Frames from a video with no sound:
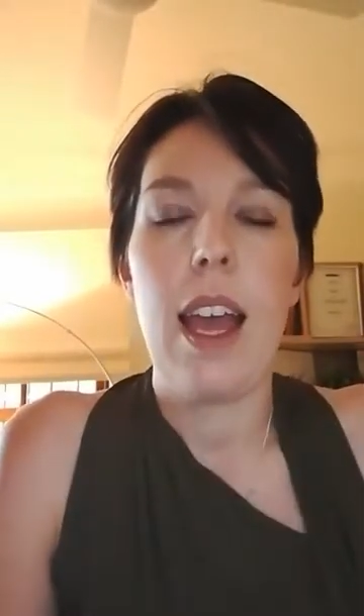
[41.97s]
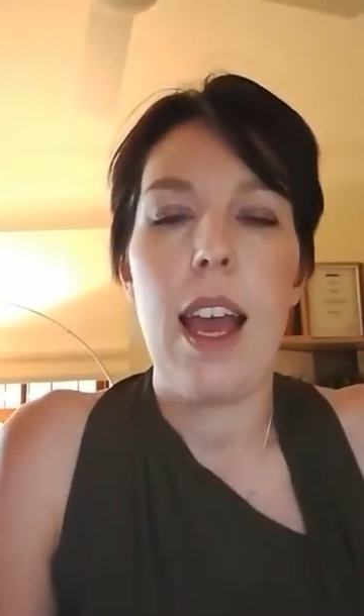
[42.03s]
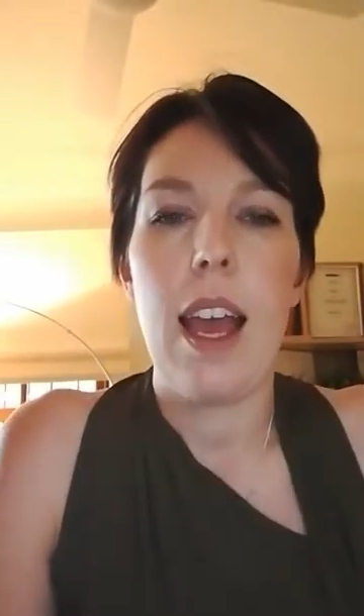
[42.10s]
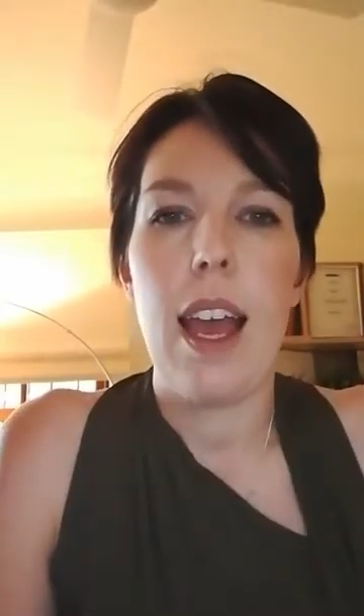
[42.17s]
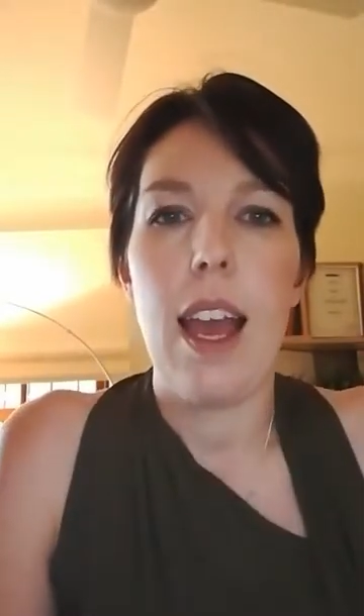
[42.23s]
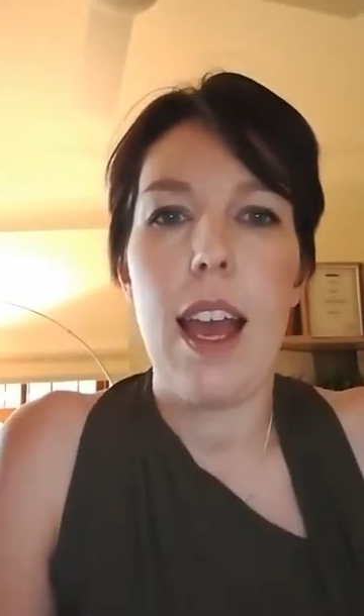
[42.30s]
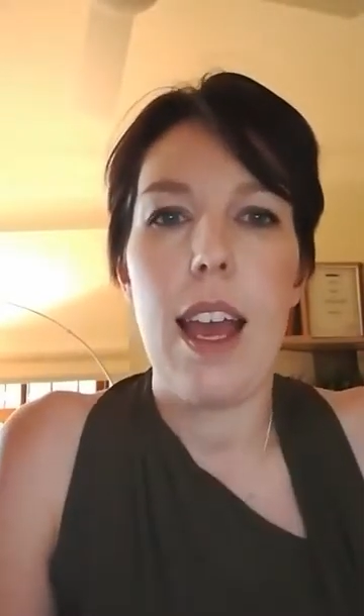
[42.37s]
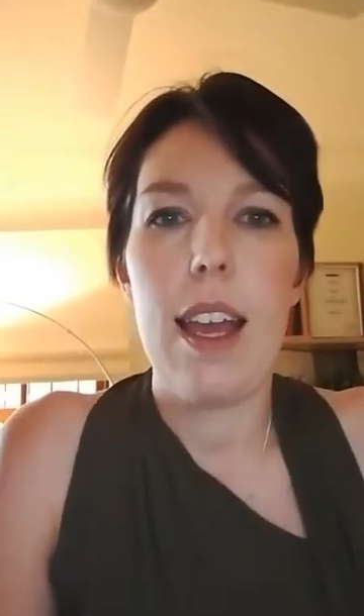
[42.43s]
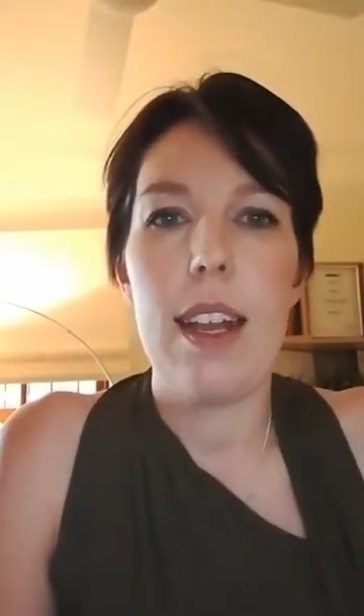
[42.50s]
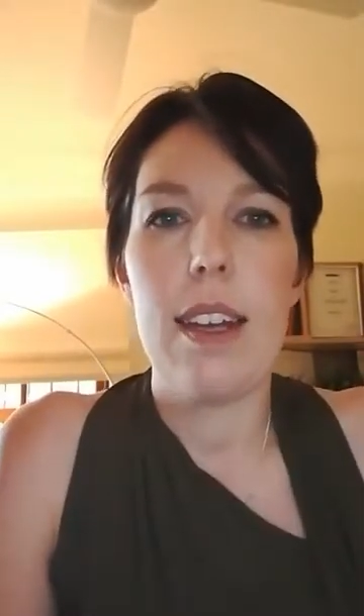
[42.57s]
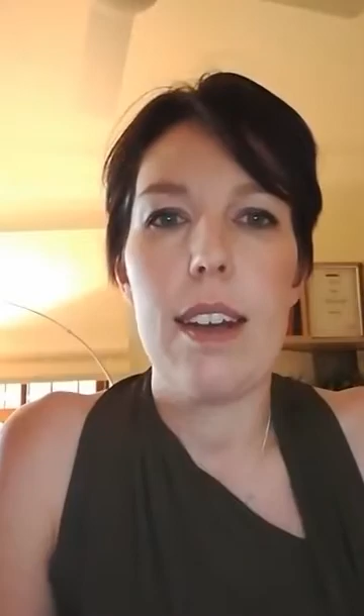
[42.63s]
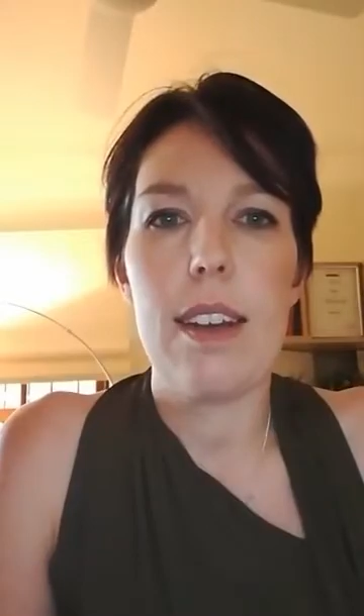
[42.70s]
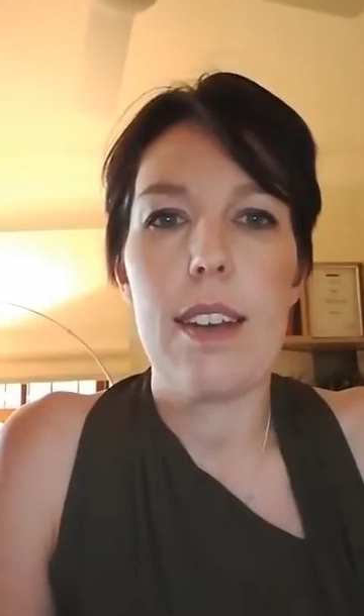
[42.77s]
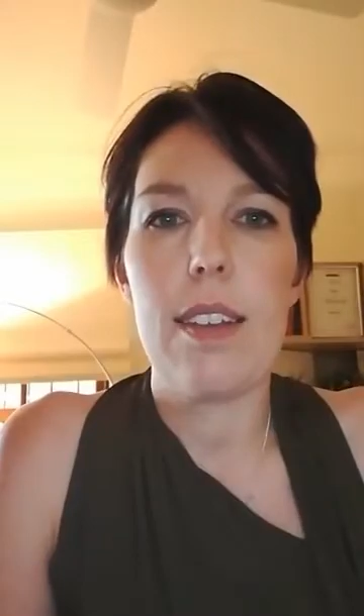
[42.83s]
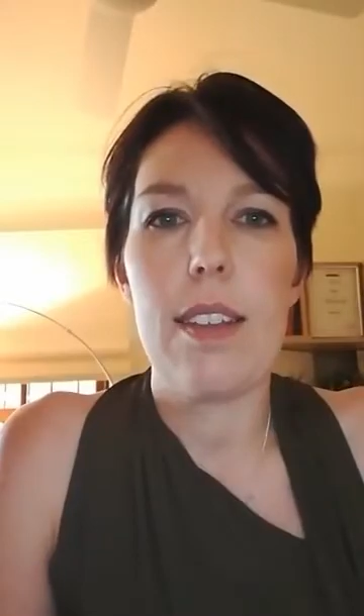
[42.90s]

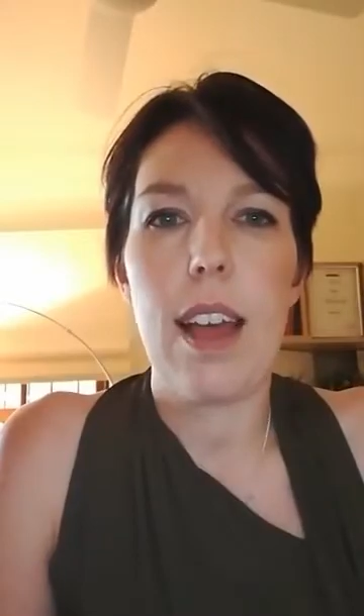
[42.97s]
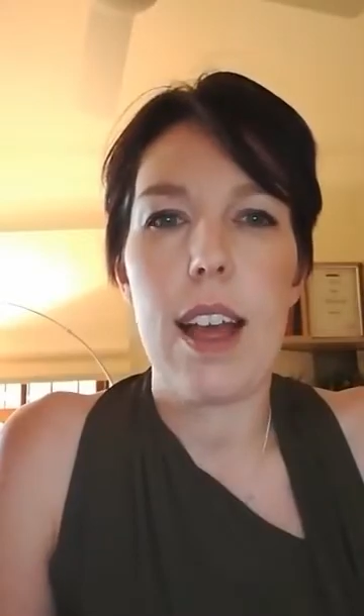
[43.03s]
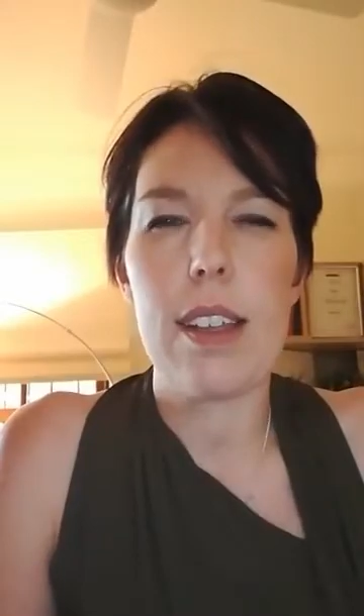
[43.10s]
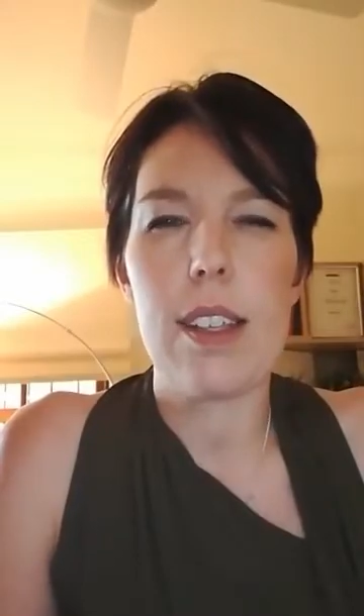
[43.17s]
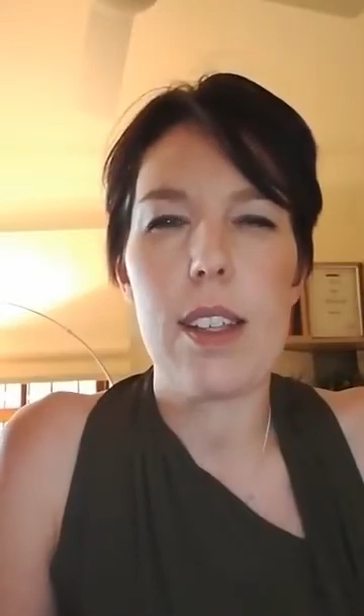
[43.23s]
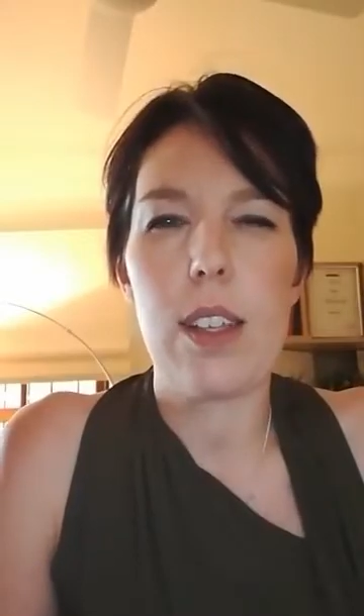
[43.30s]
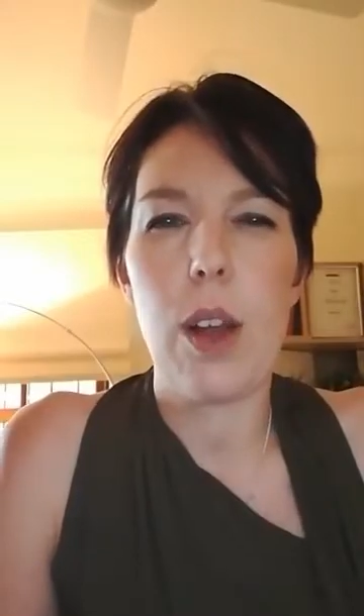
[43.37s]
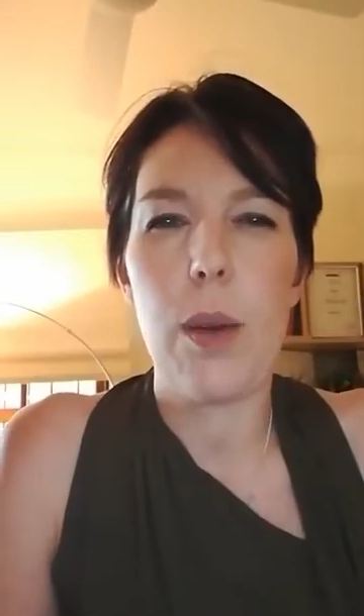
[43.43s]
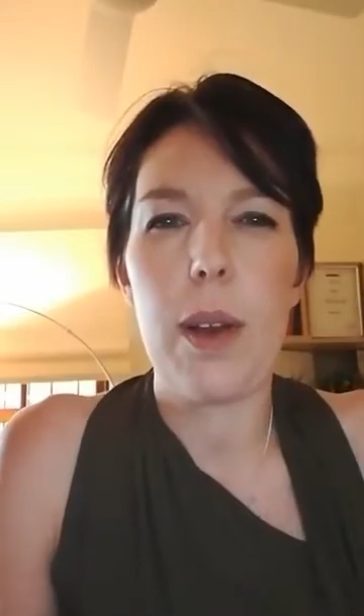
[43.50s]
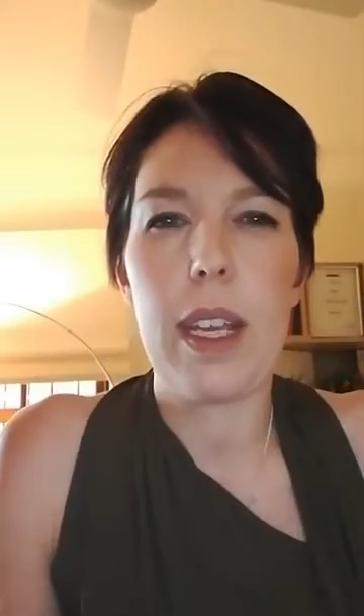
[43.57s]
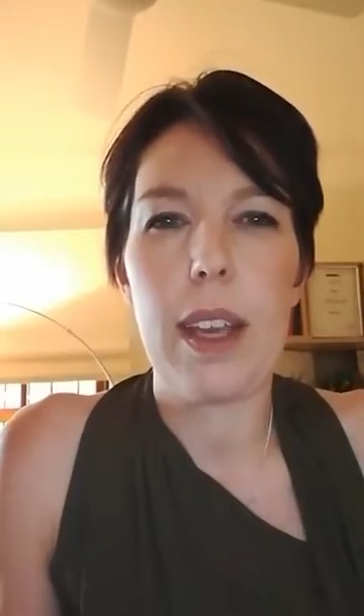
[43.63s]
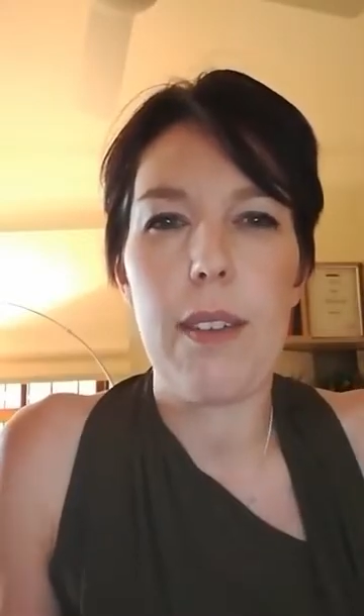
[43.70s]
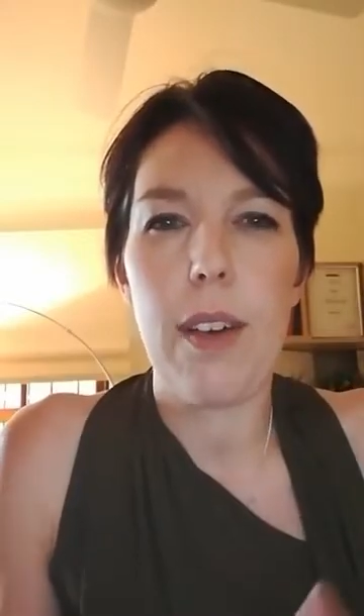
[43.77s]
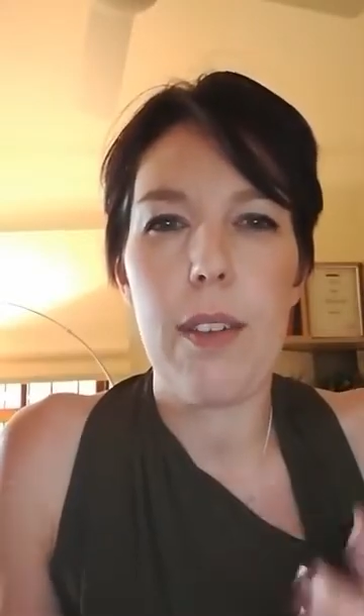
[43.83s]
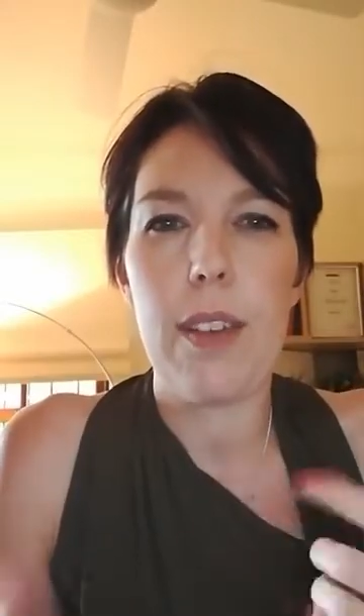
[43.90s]
and that slowing
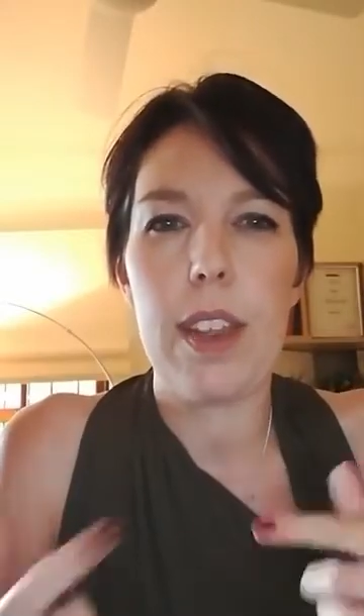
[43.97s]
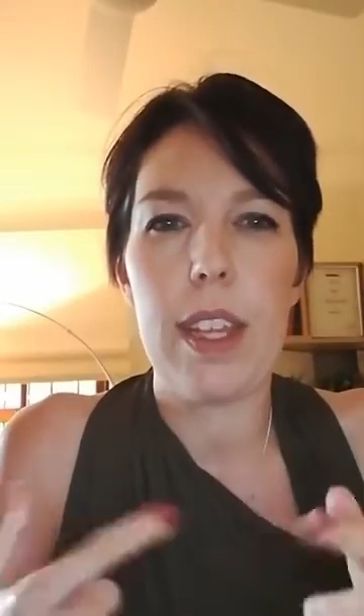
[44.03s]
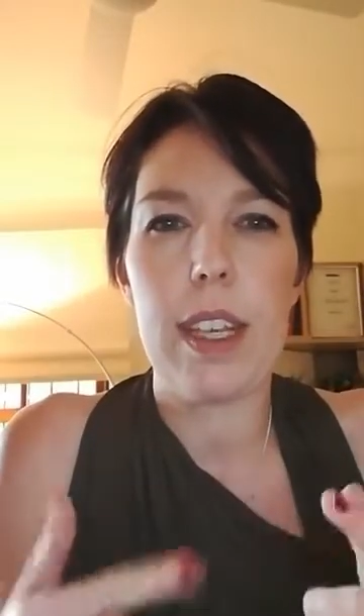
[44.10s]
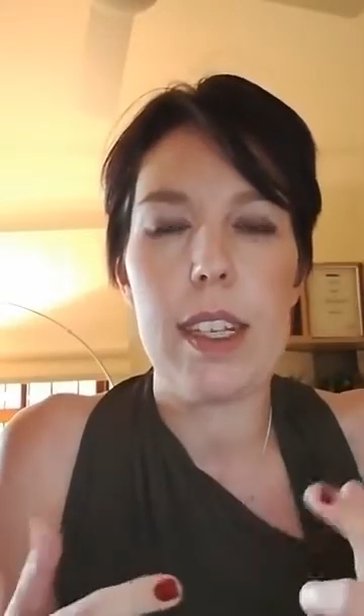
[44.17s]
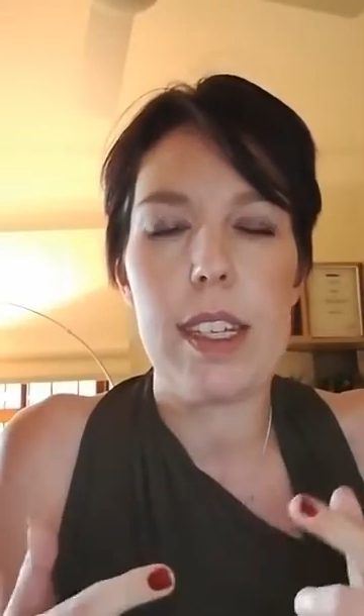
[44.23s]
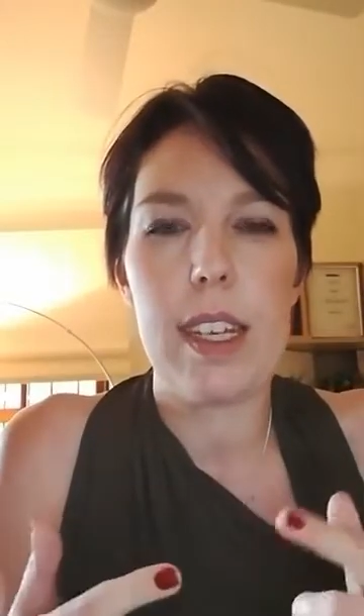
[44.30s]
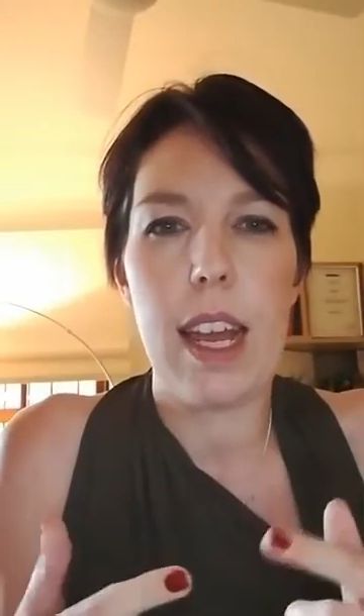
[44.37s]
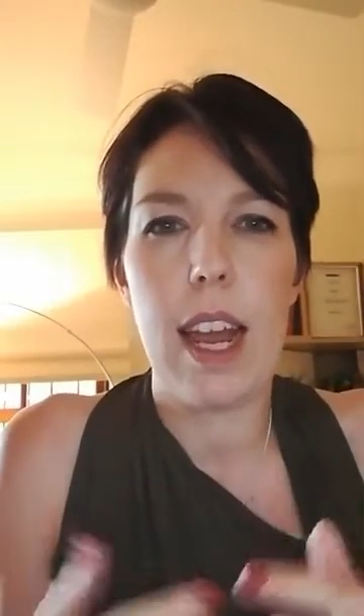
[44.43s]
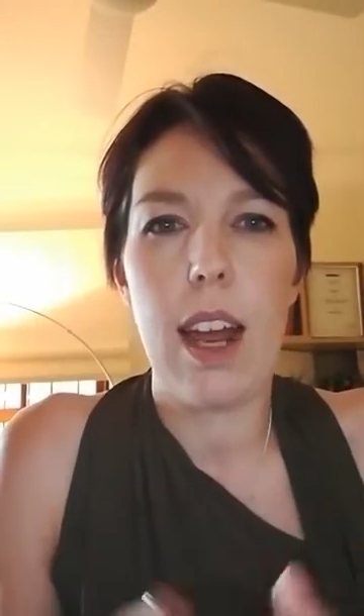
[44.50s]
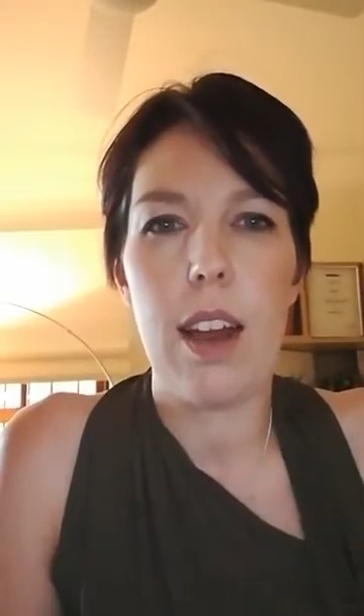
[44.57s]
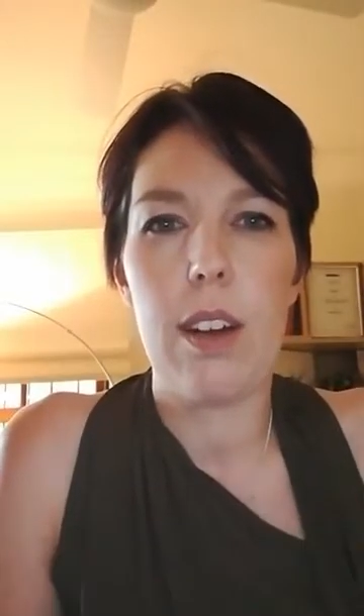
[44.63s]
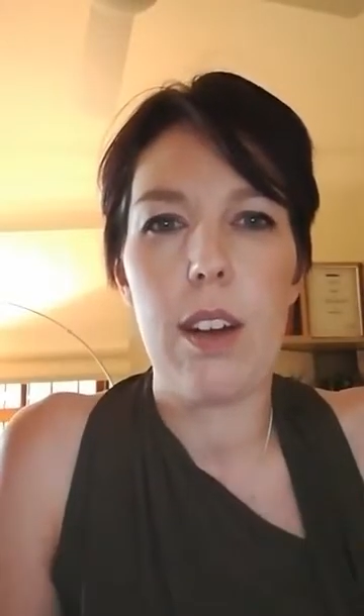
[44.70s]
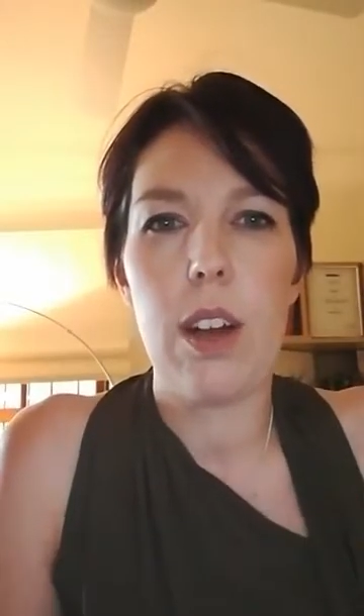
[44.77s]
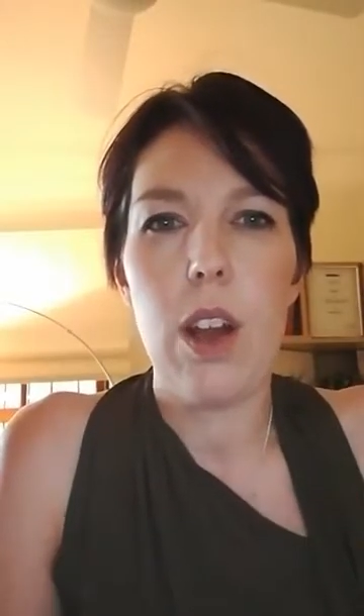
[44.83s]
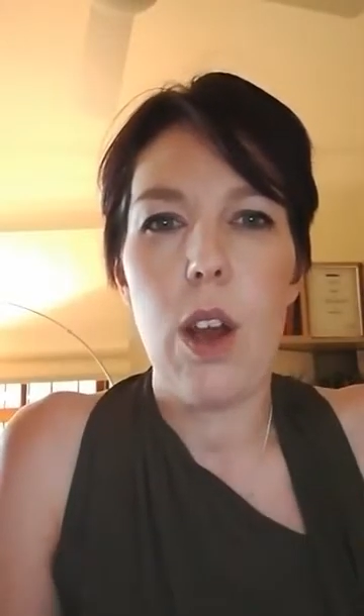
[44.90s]
of everything
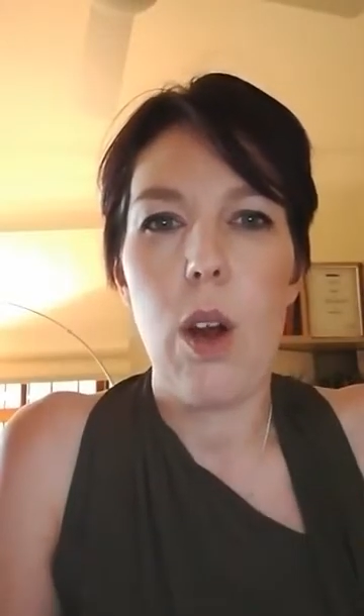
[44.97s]
down